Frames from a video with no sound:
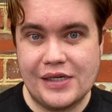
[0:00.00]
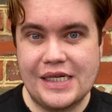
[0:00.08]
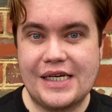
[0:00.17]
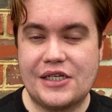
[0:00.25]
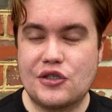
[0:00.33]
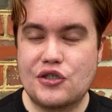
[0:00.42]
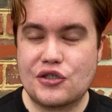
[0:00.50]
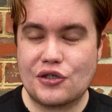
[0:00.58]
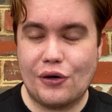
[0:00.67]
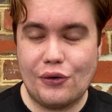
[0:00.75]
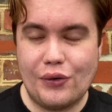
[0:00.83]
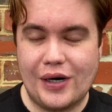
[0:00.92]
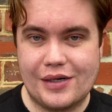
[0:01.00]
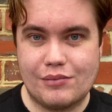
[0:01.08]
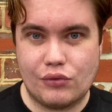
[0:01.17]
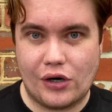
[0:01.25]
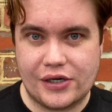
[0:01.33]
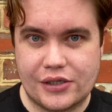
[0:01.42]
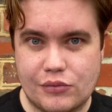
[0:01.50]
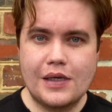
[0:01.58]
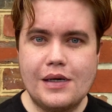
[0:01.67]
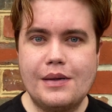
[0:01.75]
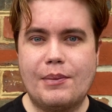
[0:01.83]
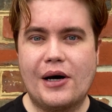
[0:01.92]
is so unbreakable.
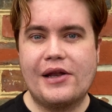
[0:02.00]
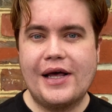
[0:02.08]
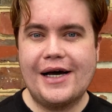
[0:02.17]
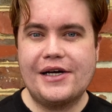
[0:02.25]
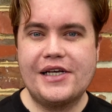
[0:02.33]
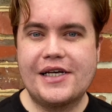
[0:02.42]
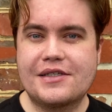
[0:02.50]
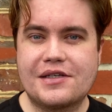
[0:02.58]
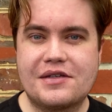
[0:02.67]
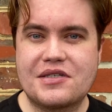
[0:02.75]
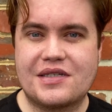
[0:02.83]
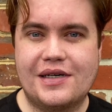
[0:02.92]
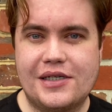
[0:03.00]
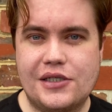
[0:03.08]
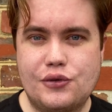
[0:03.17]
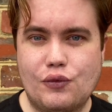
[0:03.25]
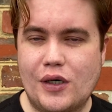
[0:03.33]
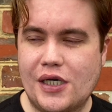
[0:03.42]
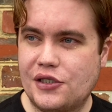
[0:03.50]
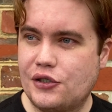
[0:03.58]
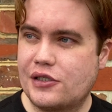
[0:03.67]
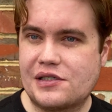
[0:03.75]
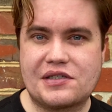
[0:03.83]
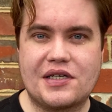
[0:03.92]
But how do you get to the stage where you can
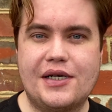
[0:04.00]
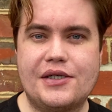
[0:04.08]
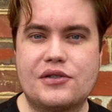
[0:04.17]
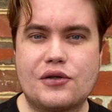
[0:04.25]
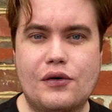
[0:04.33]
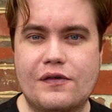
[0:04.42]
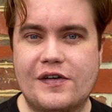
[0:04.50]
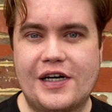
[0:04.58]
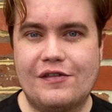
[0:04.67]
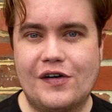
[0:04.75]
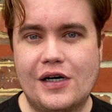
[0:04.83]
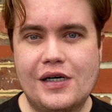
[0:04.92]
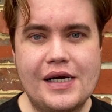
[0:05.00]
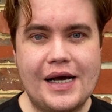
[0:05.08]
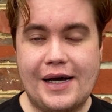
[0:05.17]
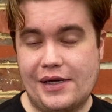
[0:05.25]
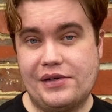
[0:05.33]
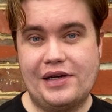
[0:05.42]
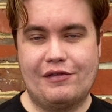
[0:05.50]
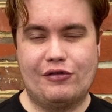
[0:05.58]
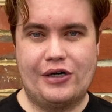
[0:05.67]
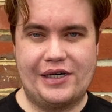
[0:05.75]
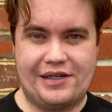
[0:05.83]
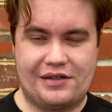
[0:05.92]
say talk forever and never run
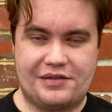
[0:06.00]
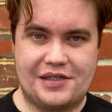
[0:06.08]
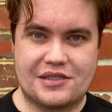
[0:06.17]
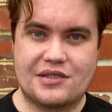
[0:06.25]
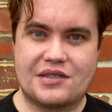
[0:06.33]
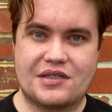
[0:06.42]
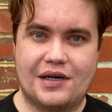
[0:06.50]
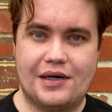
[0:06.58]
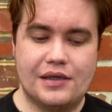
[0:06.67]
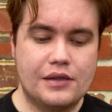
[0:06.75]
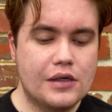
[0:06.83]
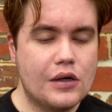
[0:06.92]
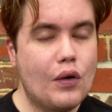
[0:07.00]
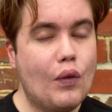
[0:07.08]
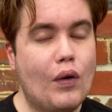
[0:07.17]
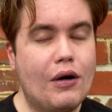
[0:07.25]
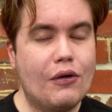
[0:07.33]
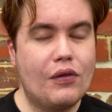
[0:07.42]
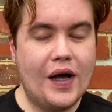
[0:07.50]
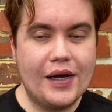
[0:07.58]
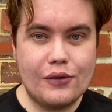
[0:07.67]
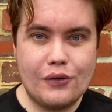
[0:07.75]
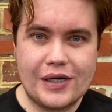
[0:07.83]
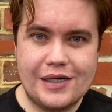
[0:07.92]
out of things to say? Well, that all
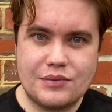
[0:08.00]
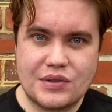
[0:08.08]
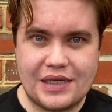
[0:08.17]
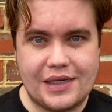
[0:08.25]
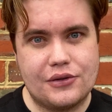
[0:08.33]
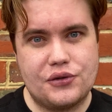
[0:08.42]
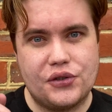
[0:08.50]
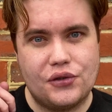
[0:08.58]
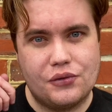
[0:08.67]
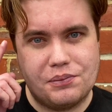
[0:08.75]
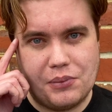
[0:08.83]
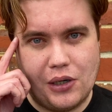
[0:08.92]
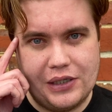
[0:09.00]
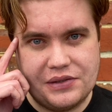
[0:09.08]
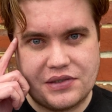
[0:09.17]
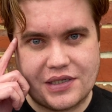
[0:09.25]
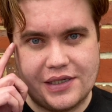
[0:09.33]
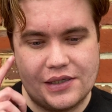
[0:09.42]
comes down to your mindset.